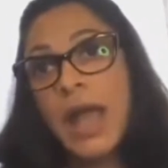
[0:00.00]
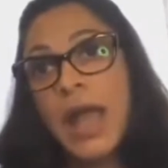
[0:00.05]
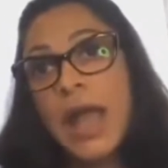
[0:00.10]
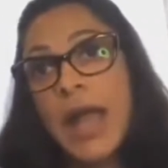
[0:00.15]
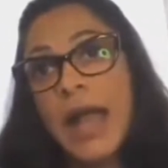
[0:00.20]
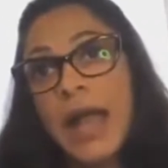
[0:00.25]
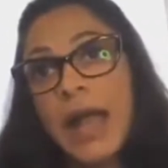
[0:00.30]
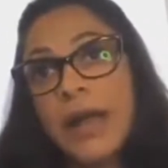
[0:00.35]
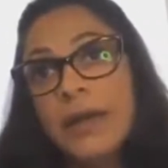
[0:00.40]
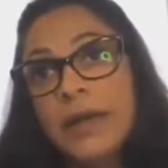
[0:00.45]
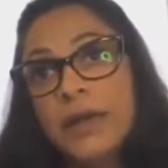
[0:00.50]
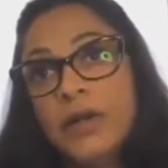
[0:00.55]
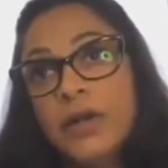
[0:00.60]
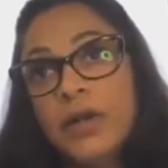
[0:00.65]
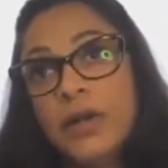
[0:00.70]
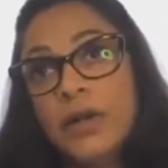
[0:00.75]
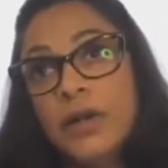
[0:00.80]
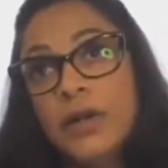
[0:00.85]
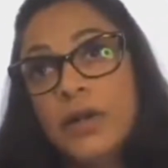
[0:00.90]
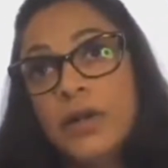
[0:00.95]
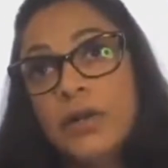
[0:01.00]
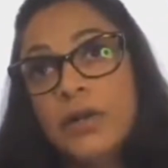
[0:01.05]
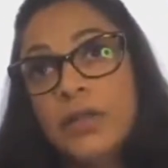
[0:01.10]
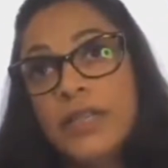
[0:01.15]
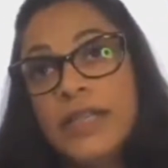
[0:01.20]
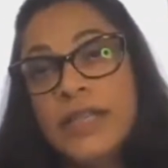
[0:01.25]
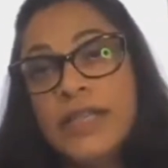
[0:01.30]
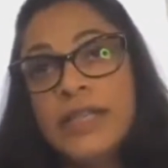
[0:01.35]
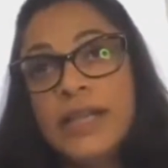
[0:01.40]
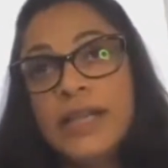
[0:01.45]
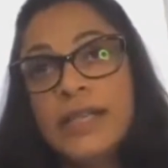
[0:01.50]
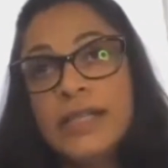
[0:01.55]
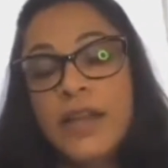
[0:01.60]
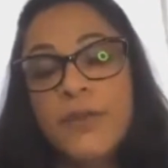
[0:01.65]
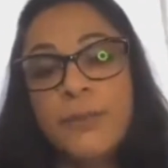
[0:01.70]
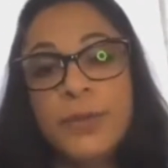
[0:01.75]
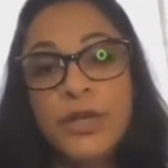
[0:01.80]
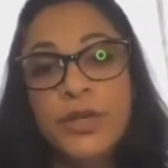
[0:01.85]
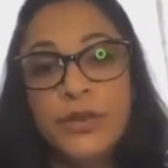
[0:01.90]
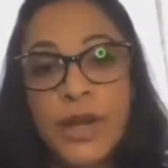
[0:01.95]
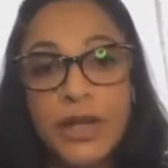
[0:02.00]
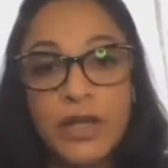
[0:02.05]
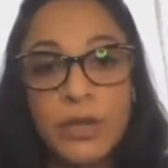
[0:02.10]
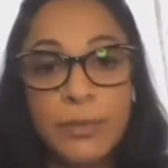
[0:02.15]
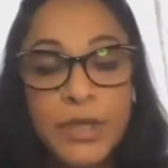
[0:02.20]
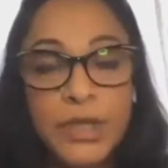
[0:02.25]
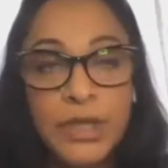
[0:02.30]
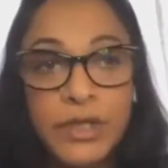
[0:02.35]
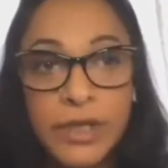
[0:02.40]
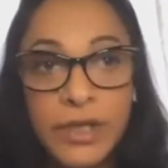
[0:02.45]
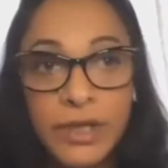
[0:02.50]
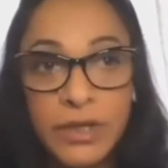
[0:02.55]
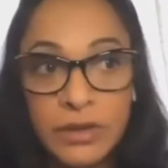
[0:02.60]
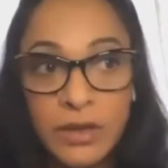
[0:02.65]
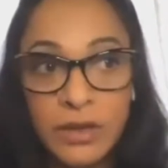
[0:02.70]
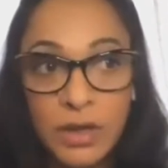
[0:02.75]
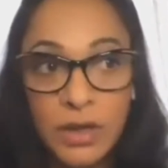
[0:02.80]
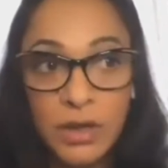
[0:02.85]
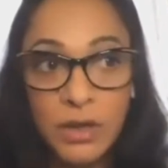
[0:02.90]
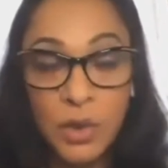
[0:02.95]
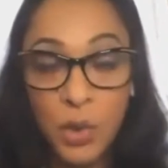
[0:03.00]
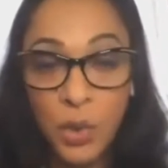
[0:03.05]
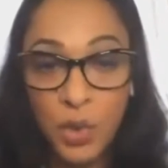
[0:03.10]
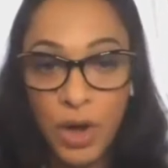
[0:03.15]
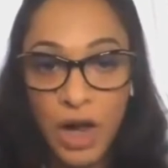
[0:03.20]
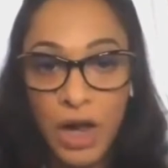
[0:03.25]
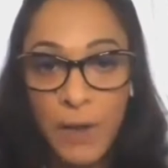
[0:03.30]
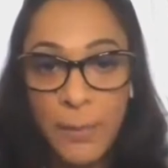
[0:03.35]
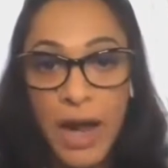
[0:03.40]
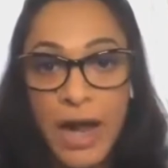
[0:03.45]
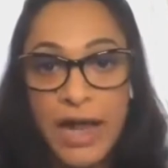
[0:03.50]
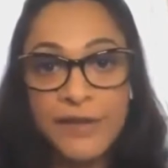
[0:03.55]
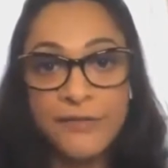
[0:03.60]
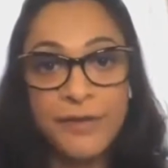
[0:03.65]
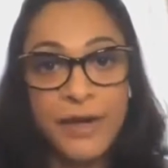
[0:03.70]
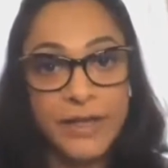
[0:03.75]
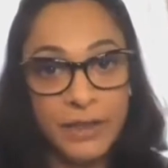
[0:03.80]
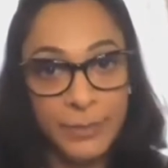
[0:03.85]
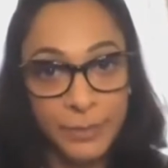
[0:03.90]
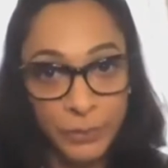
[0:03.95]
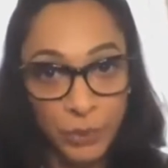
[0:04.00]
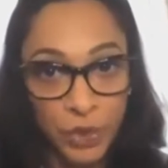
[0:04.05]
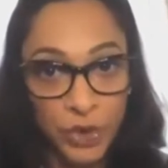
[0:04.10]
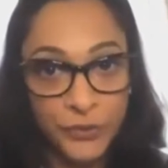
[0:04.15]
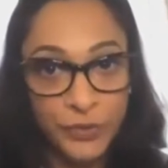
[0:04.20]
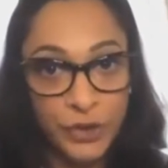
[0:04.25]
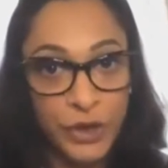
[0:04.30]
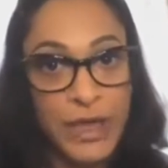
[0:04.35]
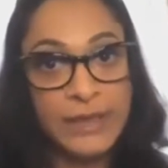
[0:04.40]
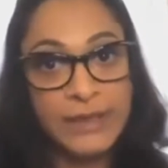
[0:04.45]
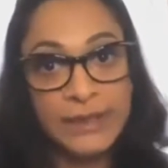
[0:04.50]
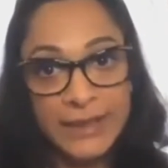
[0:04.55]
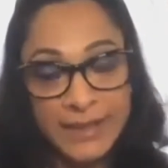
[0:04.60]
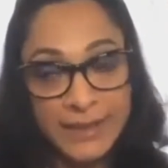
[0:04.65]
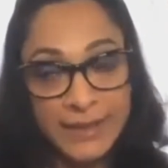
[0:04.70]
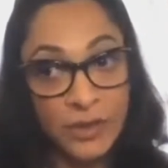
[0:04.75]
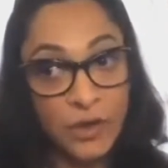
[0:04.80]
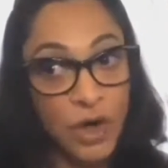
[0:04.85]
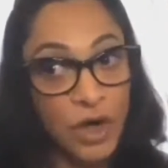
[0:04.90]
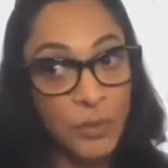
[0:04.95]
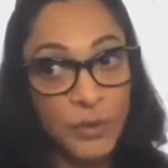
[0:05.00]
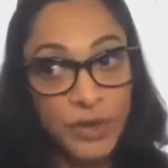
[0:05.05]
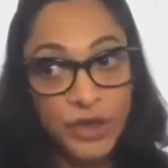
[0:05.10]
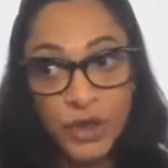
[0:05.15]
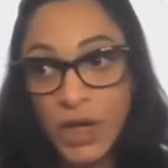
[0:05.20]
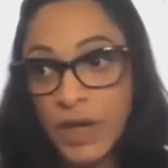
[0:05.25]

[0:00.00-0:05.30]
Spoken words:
And these days I've been recommending the low carb, high fat approach for athletes a lot,